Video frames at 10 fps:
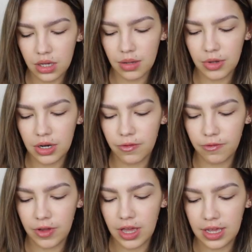I'm gonna
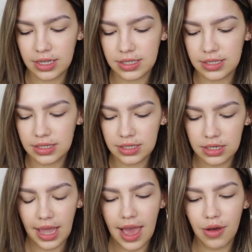first
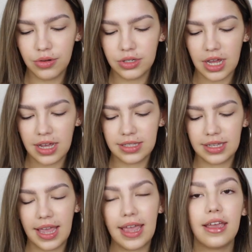get out Turks
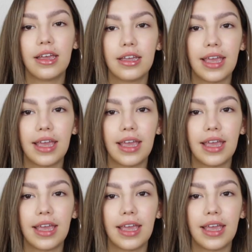and Caicos.